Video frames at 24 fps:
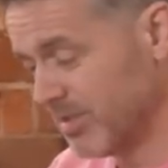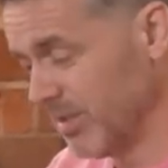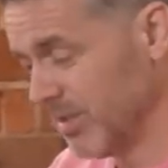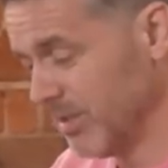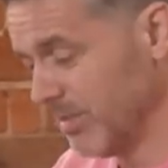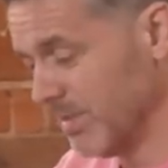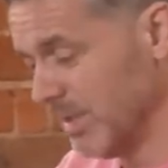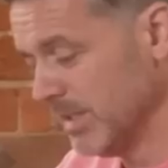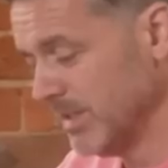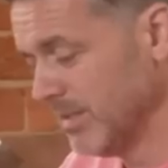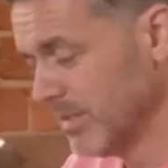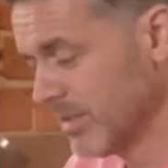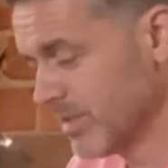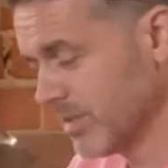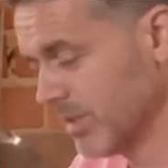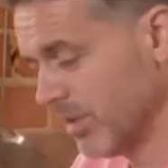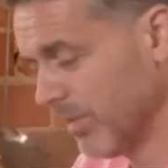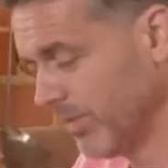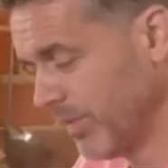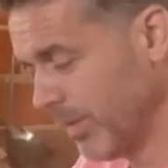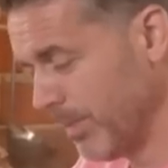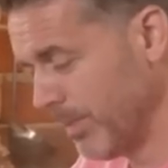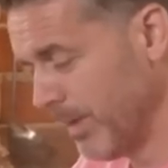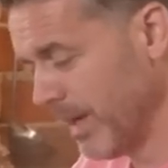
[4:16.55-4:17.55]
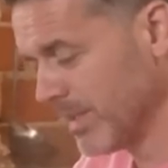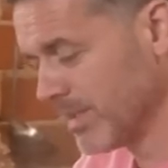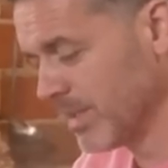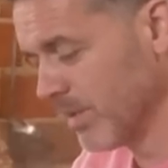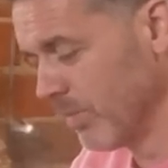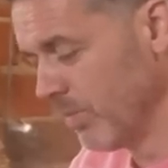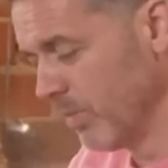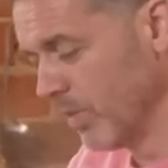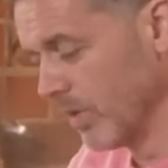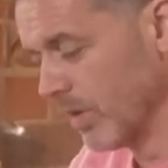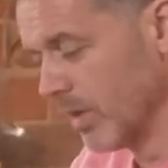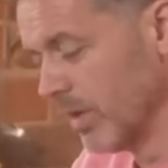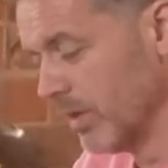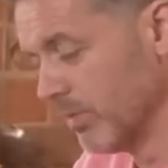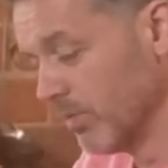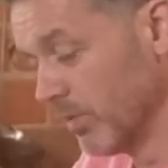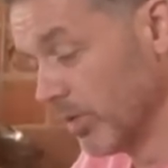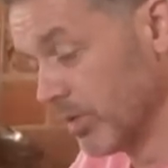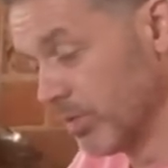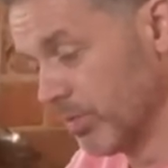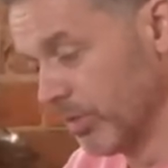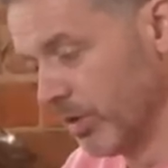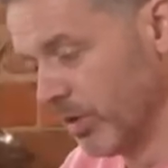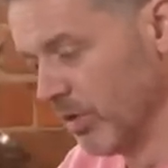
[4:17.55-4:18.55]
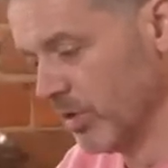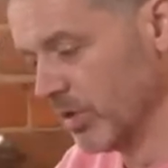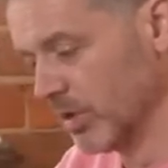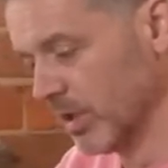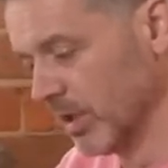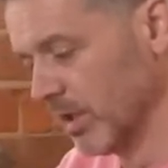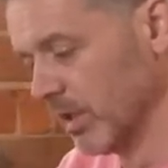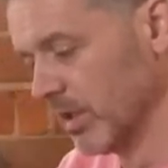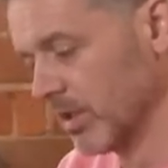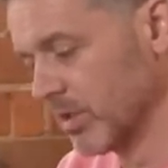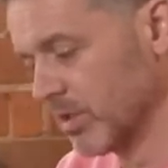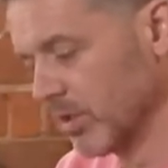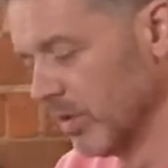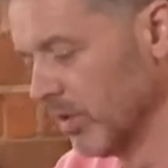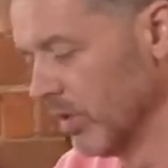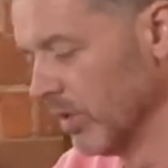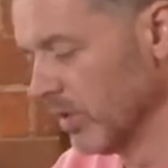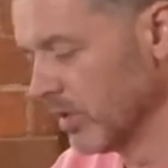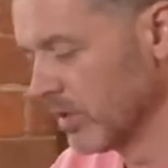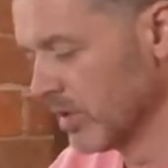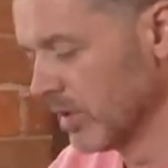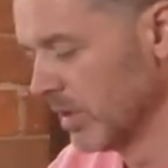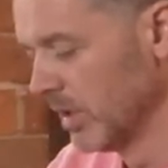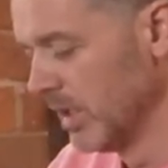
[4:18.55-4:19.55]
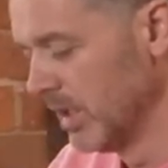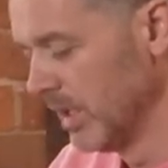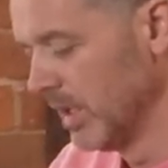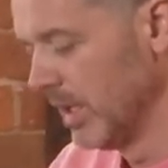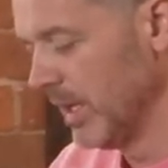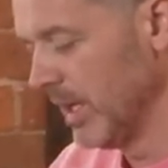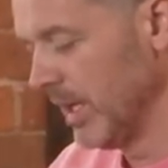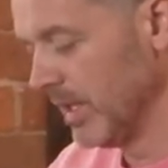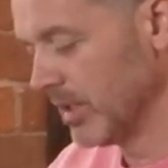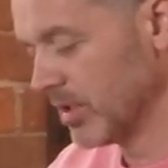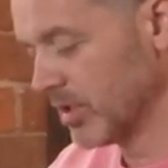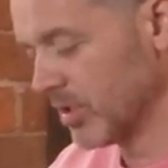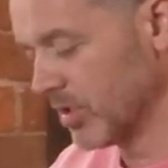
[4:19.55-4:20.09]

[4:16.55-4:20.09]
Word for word: Do you know what I mean? So if your pasta water, which we're using in the sauce, is